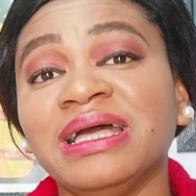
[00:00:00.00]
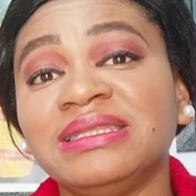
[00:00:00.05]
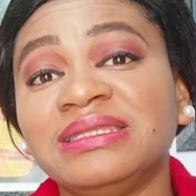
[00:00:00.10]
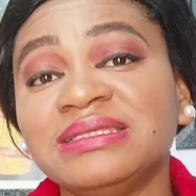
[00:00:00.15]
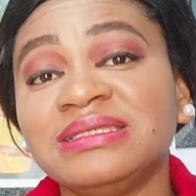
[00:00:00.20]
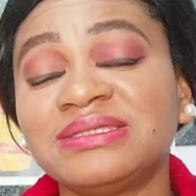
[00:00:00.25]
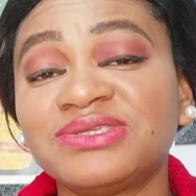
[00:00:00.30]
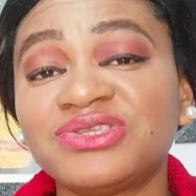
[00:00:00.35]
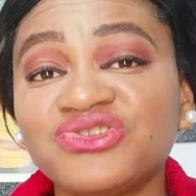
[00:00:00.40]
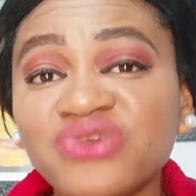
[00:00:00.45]

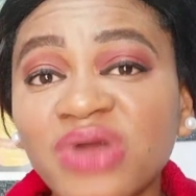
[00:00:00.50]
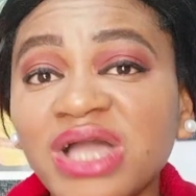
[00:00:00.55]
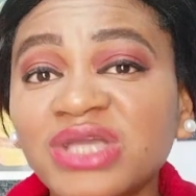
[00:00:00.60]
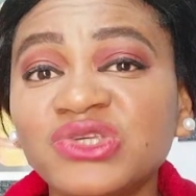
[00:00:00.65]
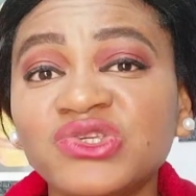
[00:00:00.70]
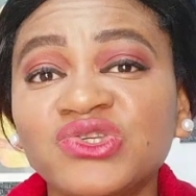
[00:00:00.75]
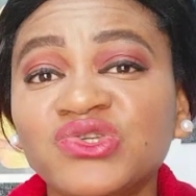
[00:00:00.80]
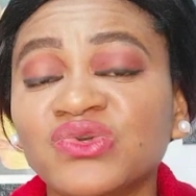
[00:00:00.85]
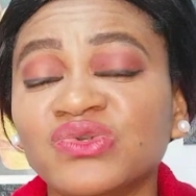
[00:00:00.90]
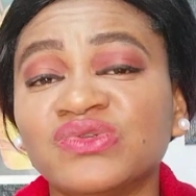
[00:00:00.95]

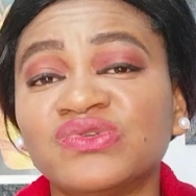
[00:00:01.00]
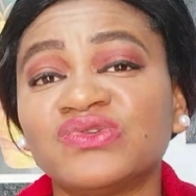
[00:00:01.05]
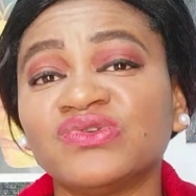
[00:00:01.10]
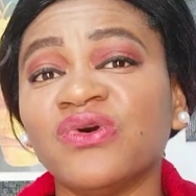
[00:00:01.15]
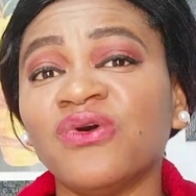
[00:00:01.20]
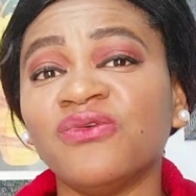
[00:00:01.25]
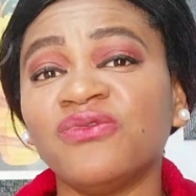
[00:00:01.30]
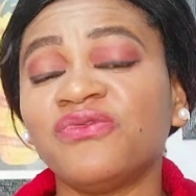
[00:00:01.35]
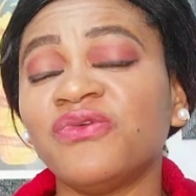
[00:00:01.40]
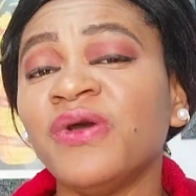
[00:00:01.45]
distractions
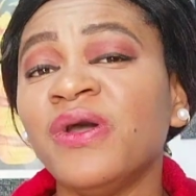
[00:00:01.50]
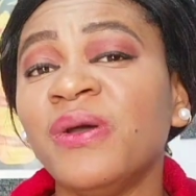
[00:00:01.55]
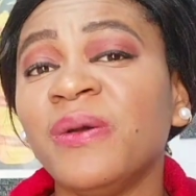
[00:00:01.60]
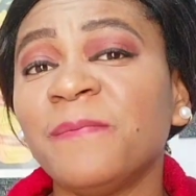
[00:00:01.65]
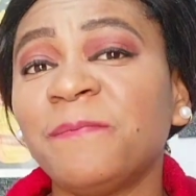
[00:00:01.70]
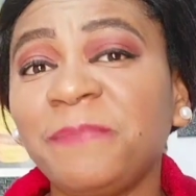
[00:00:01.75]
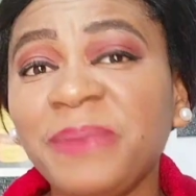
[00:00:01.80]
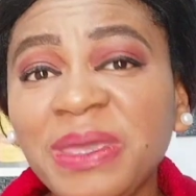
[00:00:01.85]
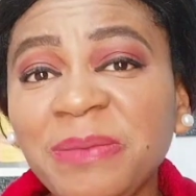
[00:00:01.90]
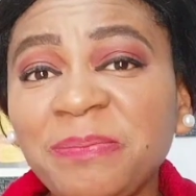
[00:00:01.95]
of
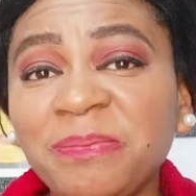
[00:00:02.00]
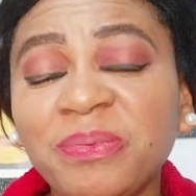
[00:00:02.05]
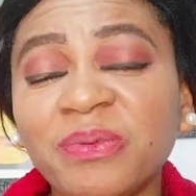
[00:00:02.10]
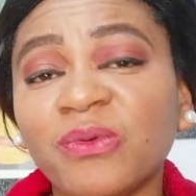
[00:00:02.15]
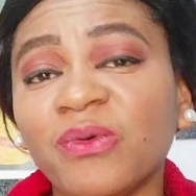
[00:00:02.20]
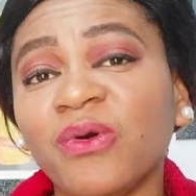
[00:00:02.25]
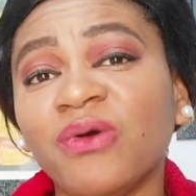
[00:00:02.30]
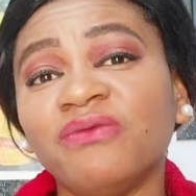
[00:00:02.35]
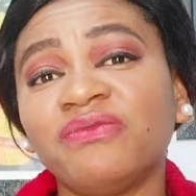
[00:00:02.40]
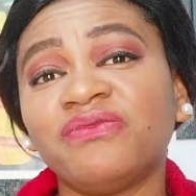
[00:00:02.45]

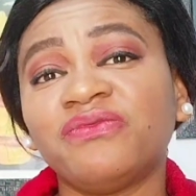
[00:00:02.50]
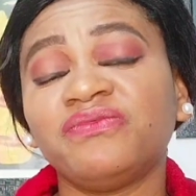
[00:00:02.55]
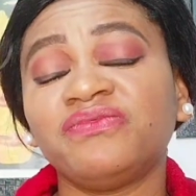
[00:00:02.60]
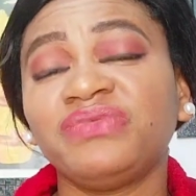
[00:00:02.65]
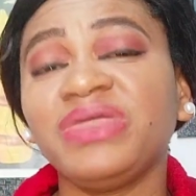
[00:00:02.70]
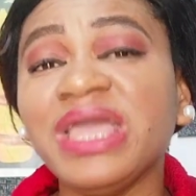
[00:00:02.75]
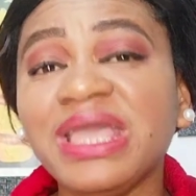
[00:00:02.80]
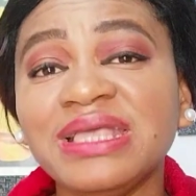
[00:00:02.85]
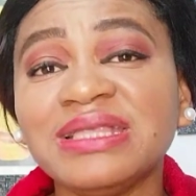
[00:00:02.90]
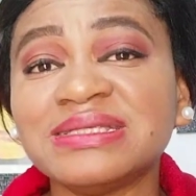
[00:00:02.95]
people, of
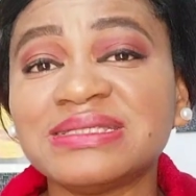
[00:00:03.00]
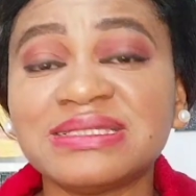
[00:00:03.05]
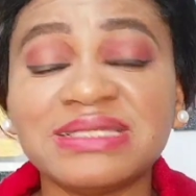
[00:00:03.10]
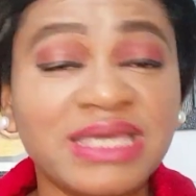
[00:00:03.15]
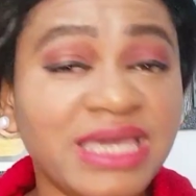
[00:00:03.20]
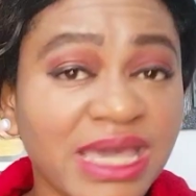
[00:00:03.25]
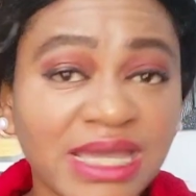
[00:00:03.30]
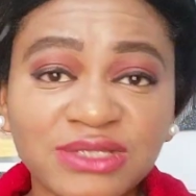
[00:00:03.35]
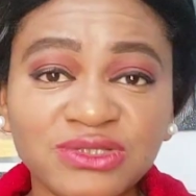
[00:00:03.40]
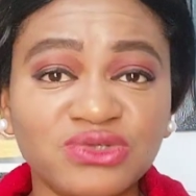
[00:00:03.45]
things
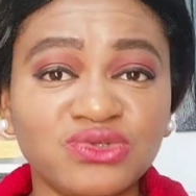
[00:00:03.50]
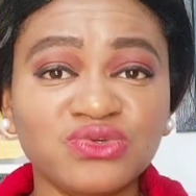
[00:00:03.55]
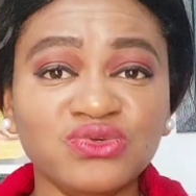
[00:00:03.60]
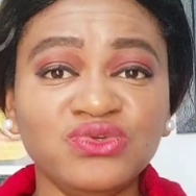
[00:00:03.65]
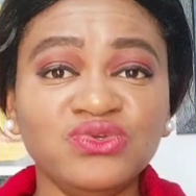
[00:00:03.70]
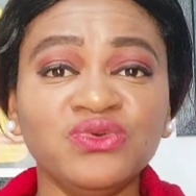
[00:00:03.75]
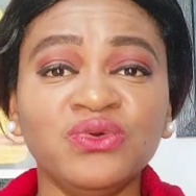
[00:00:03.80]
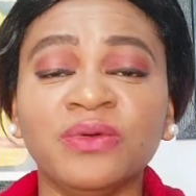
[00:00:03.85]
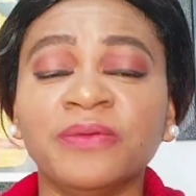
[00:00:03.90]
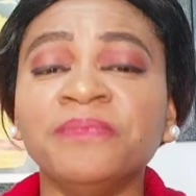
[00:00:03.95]
get to
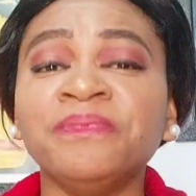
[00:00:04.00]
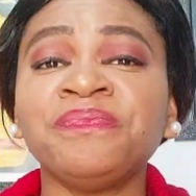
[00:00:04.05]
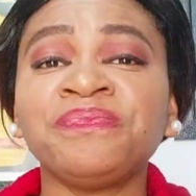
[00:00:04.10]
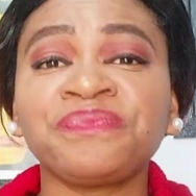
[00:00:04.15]
you.